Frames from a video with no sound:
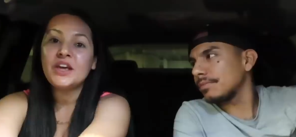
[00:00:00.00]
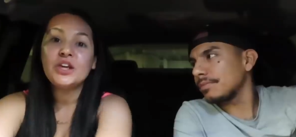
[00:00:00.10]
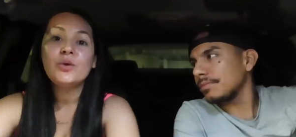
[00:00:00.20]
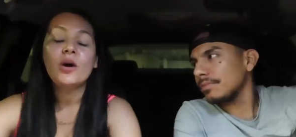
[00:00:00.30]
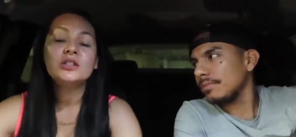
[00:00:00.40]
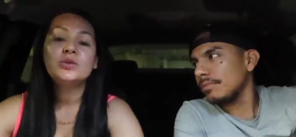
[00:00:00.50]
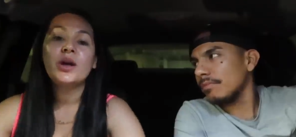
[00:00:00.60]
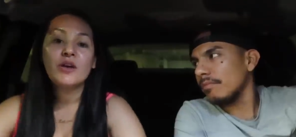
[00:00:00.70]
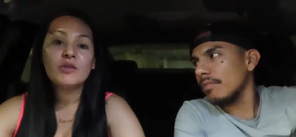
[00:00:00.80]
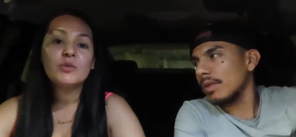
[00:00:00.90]
Speaker 1: thank you all to
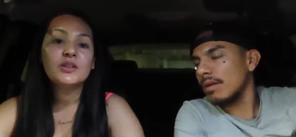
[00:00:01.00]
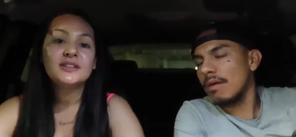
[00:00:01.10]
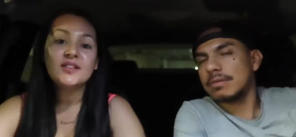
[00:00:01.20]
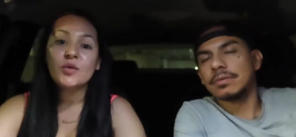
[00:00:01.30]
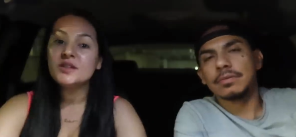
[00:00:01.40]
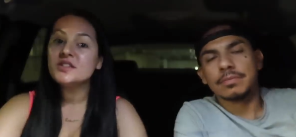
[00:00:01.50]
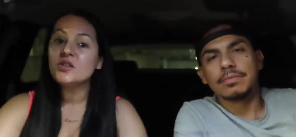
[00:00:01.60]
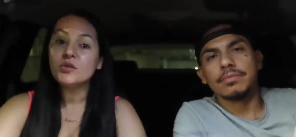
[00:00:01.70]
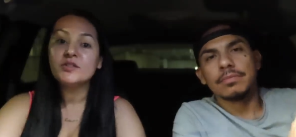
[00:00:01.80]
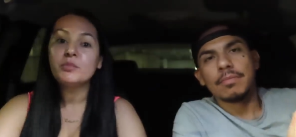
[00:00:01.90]
everyone that's always
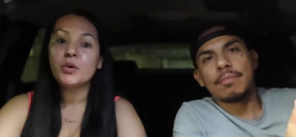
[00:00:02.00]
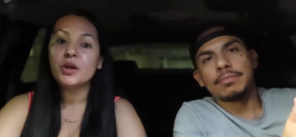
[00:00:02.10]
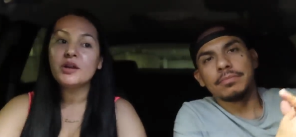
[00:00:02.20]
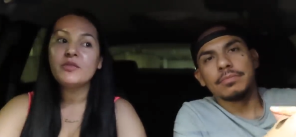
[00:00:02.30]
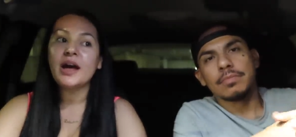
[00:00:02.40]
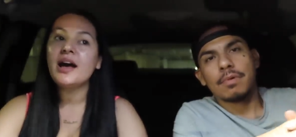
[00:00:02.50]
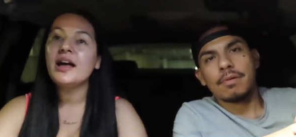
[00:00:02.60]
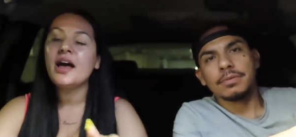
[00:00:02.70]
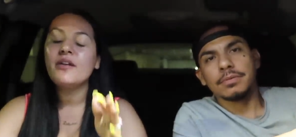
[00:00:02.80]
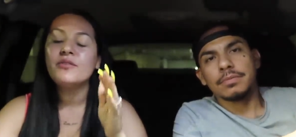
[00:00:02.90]
so supportive
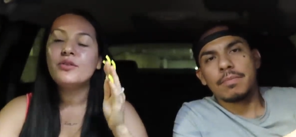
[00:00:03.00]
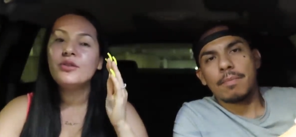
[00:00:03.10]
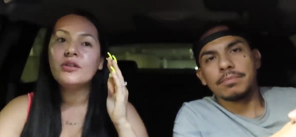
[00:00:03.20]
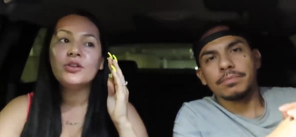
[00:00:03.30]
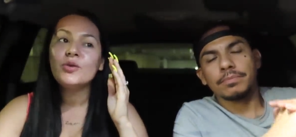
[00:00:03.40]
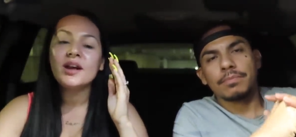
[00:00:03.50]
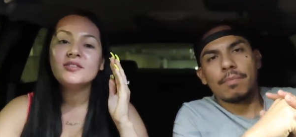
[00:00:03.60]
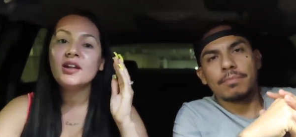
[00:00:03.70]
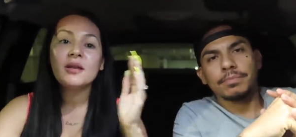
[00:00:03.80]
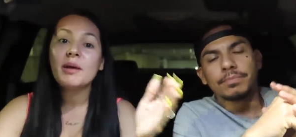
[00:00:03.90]
i have you
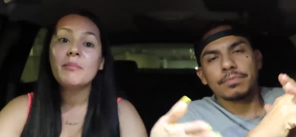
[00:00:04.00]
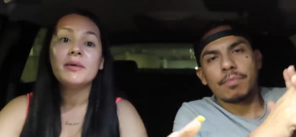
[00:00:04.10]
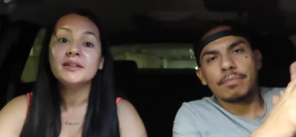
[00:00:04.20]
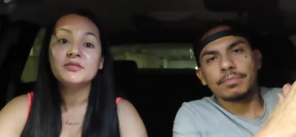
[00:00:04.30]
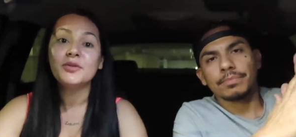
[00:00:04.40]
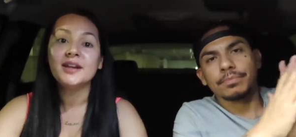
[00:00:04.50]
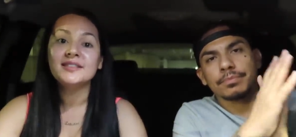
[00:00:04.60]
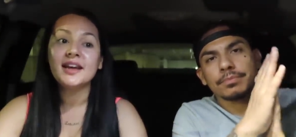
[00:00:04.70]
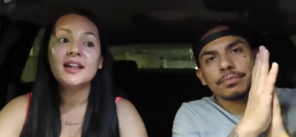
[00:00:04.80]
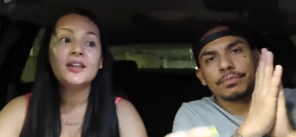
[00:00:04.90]
guys are like my best
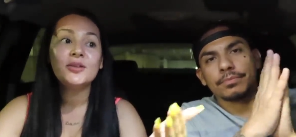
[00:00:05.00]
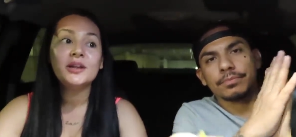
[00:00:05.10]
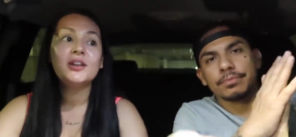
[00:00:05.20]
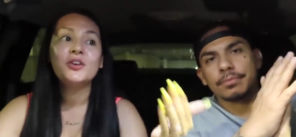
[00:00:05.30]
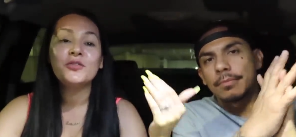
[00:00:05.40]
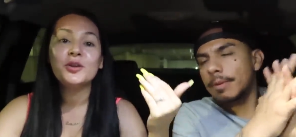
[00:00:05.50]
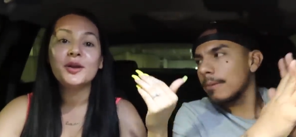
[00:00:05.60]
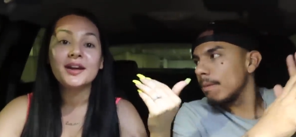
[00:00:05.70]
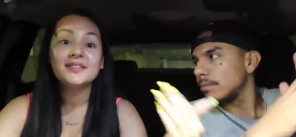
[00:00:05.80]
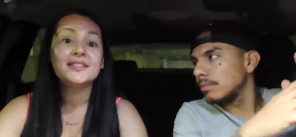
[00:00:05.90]
friends i literally look for
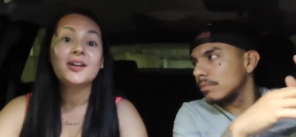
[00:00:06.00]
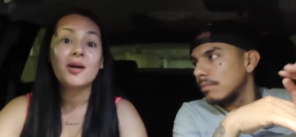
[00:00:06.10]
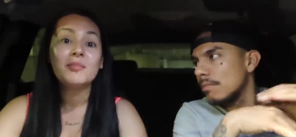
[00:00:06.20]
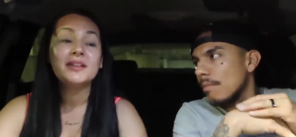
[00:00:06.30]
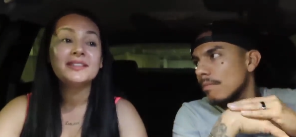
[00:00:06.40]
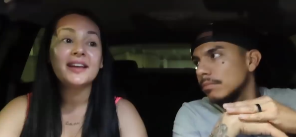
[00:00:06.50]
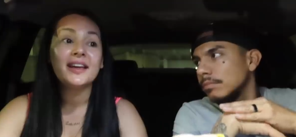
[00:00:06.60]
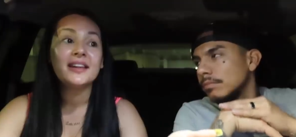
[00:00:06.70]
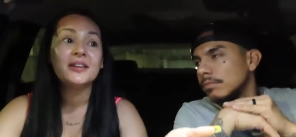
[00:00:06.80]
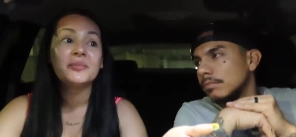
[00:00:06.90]
your guys' comments
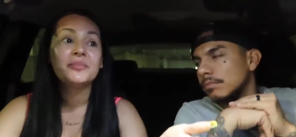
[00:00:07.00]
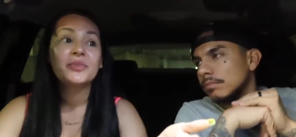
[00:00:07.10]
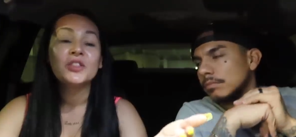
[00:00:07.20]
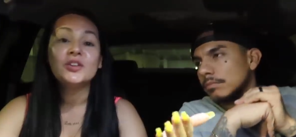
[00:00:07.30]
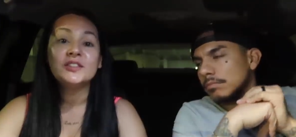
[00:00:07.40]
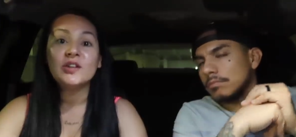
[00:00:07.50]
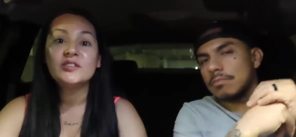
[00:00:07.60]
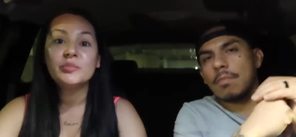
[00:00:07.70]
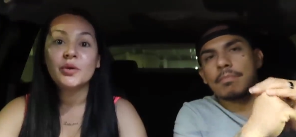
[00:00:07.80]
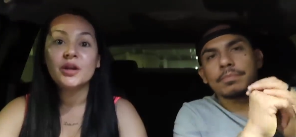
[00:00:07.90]
and they're so
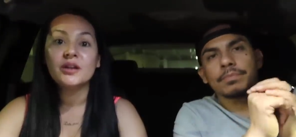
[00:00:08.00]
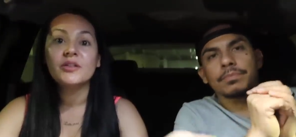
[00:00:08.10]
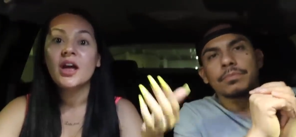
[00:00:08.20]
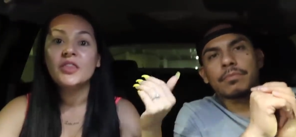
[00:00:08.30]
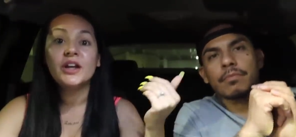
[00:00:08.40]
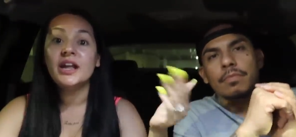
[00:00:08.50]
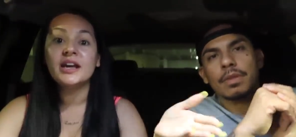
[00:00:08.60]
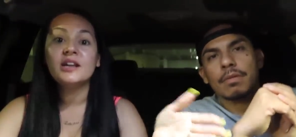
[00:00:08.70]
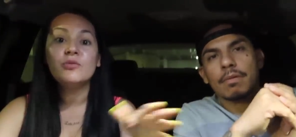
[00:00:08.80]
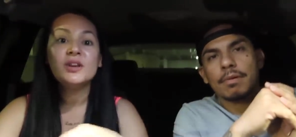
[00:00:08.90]
supportive the
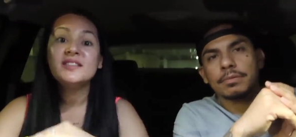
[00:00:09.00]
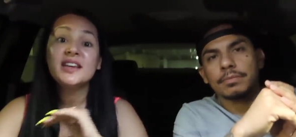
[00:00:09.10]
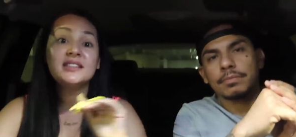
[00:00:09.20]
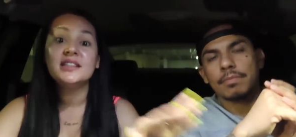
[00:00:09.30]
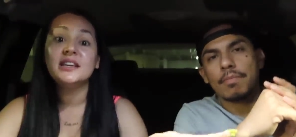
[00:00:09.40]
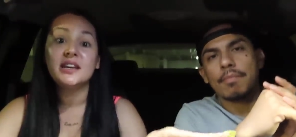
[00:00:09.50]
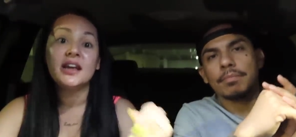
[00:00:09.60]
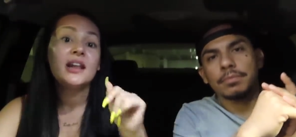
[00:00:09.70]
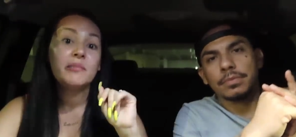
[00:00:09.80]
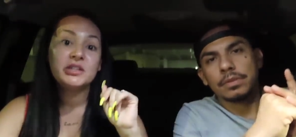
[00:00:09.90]
negative ones get
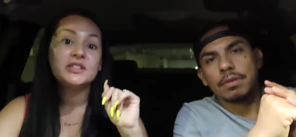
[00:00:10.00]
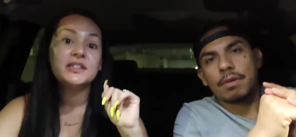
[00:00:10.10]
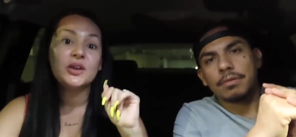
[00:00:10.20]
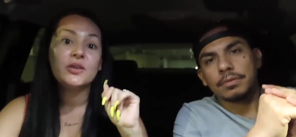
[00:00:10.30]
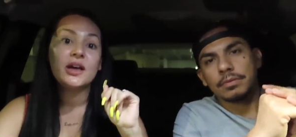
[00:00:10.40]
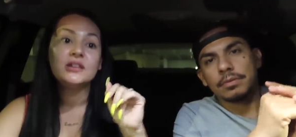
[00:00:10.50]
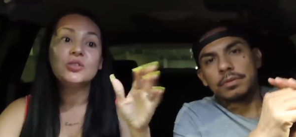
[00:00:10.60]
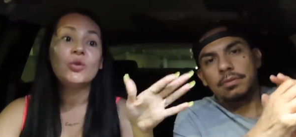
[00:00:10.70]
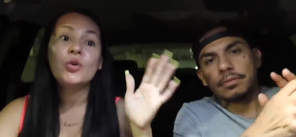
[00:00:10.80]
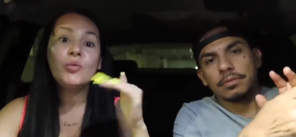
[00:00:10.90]
deleted let me just tell you that
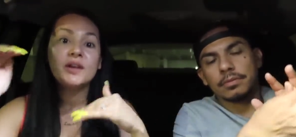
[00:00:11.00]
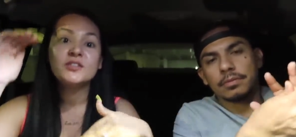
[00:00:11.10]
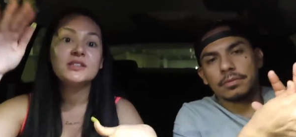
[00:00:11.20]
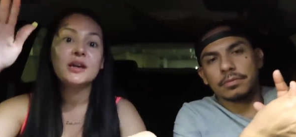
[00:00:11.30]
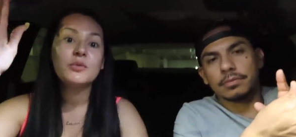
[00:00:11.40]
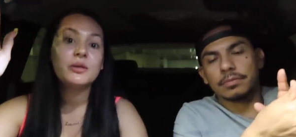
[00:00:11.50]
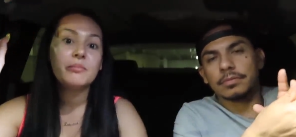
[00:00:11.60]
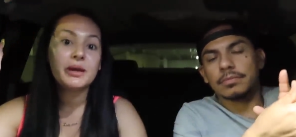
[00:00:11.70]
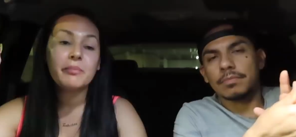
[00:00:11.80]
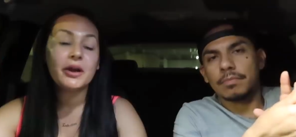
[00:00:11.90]
don't go waste your time with a
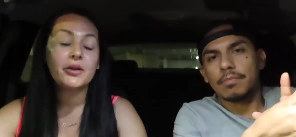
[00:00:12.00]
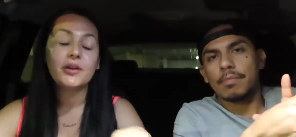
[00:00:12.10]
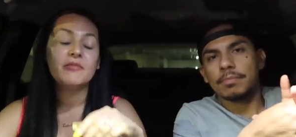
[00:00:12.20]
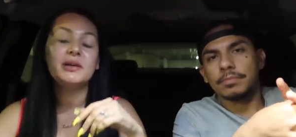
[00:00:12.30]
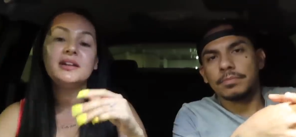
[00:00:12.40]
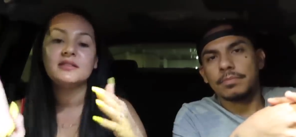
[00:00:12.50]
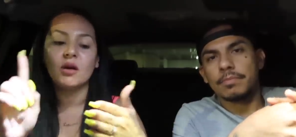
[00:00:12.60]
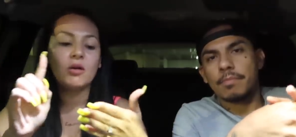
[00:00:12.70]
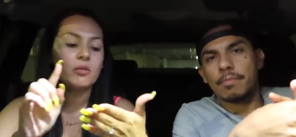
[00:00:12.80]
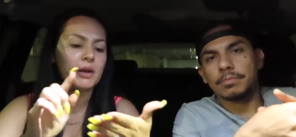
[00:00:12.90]
big paragraph because
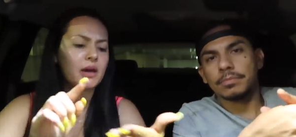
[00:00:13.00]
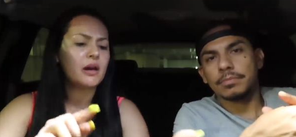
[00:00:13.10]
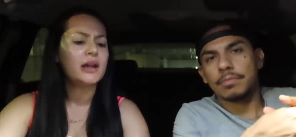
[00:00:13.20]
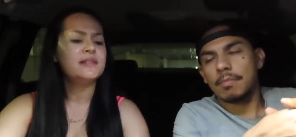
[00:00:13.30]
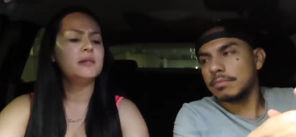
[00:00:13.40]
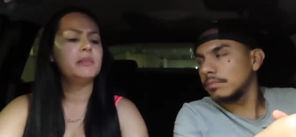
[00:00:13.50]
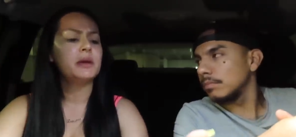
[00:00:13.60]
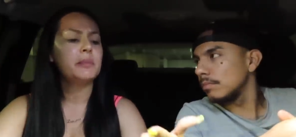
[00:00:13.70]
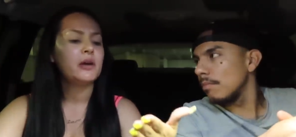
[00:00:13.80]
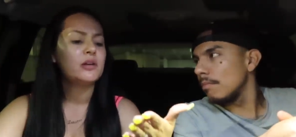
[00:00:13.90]
oh my god i see a
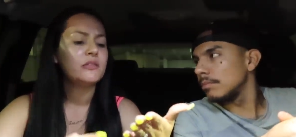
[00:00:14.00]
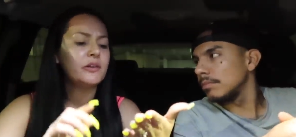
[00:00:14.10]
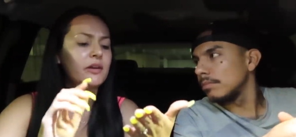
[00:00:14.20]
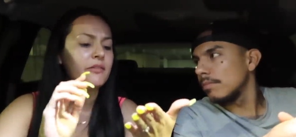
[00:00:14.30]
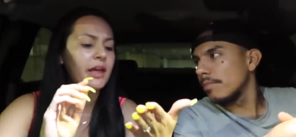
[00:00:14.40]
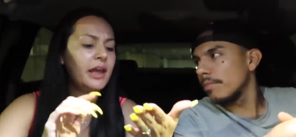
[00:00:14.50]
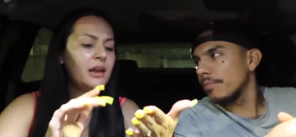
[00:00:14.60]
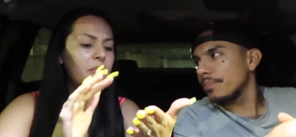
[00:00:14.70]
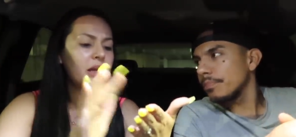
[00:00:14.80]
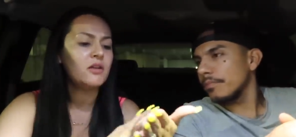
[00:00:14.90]
big paragraph of hate
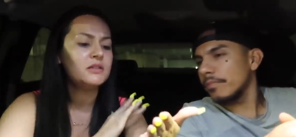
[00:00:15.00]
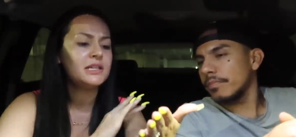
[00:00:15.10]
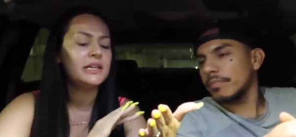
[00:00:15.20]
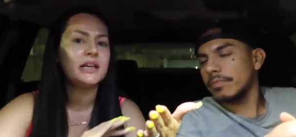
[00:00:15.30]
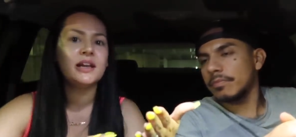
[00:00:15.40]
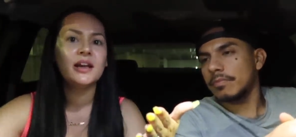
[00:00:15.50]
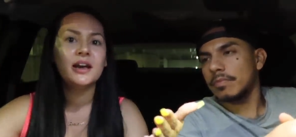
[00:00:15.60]
i'm like oh delete